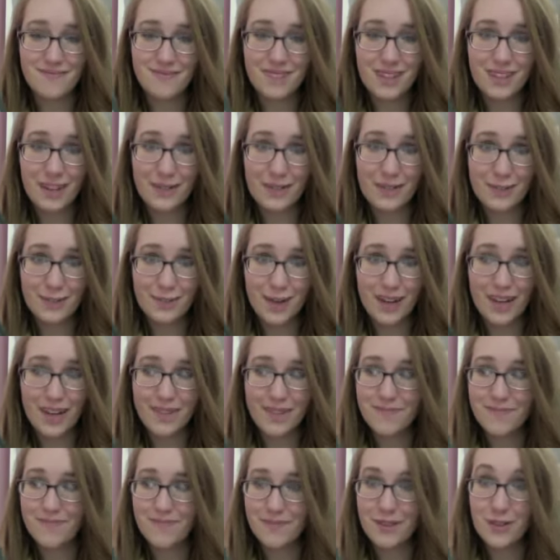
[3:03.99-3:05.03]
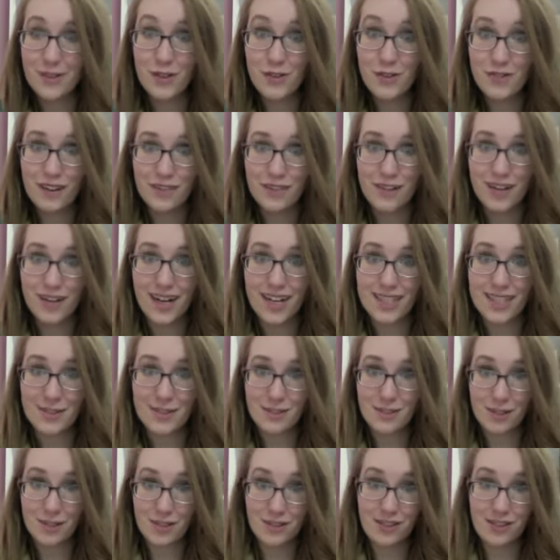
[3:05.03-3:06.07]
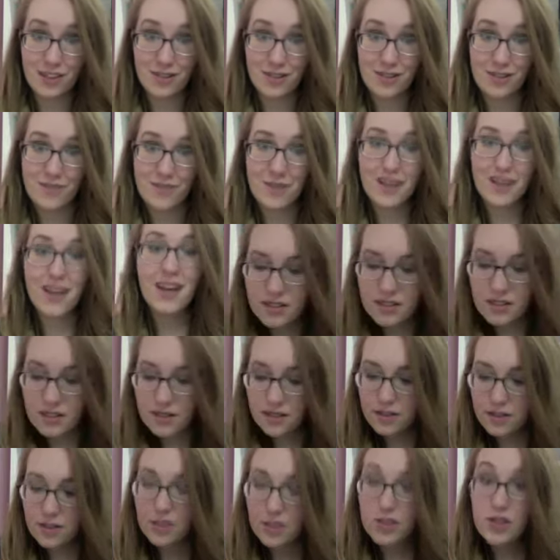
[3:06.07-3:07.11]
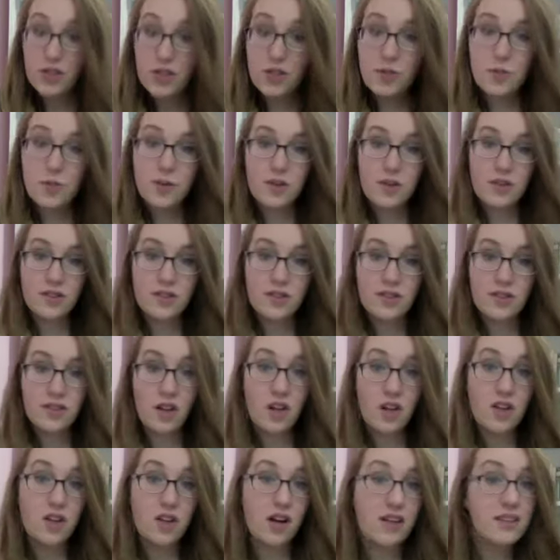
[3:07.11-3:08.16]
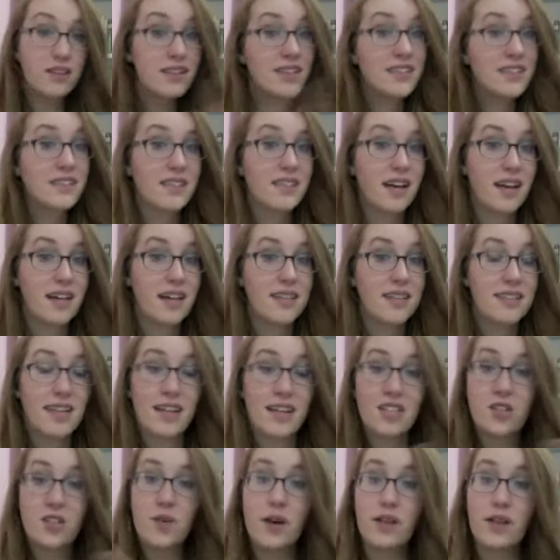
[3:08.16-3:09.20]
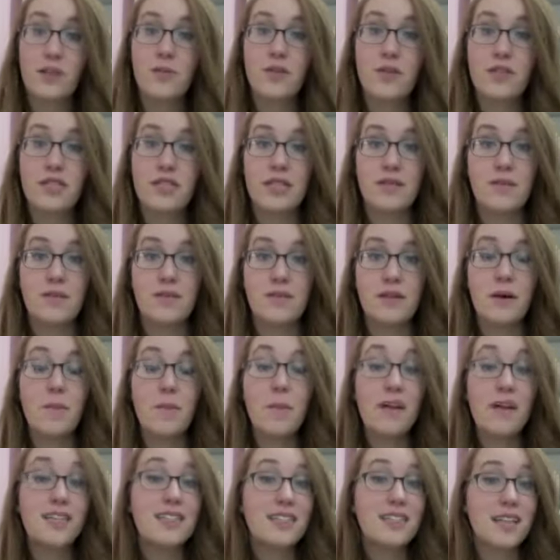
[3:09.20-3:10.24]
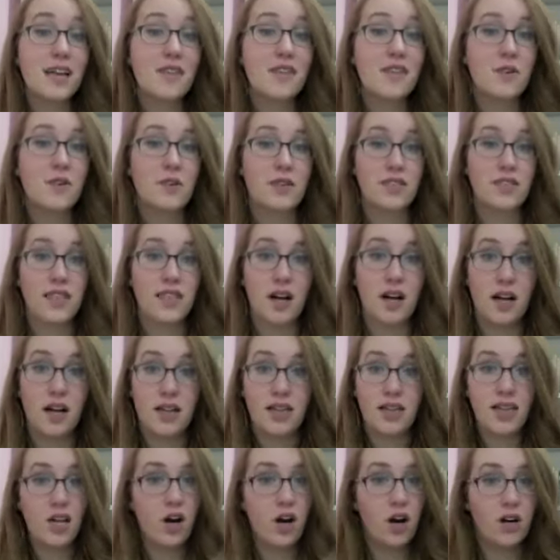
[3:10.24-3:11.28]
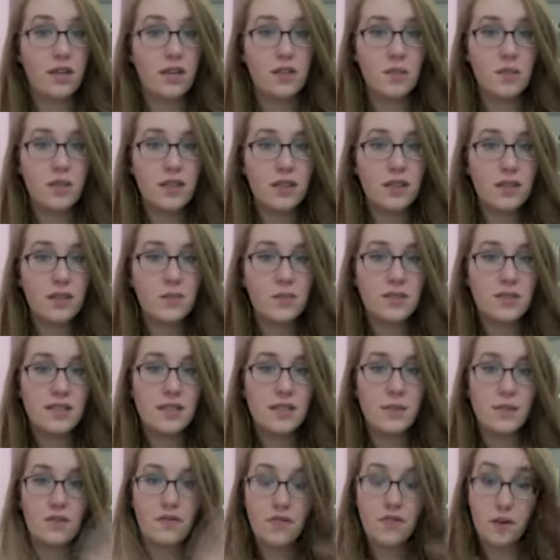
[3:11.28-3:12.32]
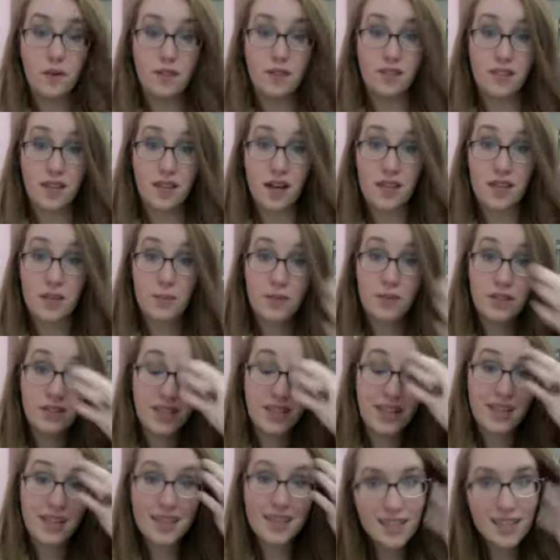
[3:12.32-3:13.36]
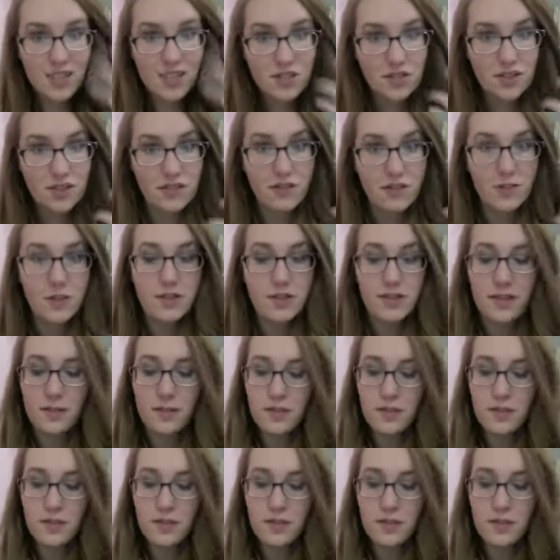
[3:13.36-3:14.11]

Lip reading: Love this painting. New favorite as a result of that trip. 2 books along these lines at 2 other museums, but instead of focusing on the art within the museum, it focuses on the building and the history of the museum.